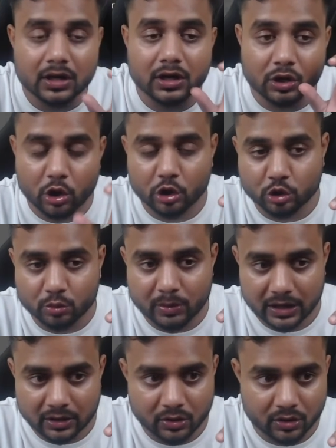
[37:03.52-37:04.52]
document.
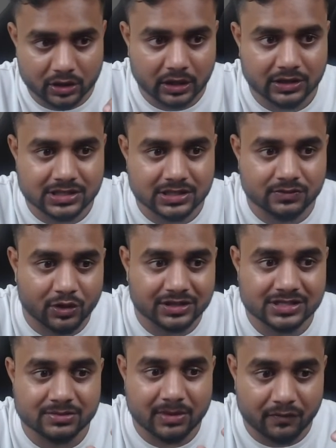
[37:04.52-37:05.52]
Okay, this is what, this is
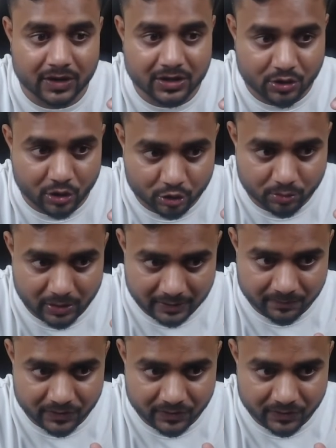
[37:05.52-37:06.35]
my one document.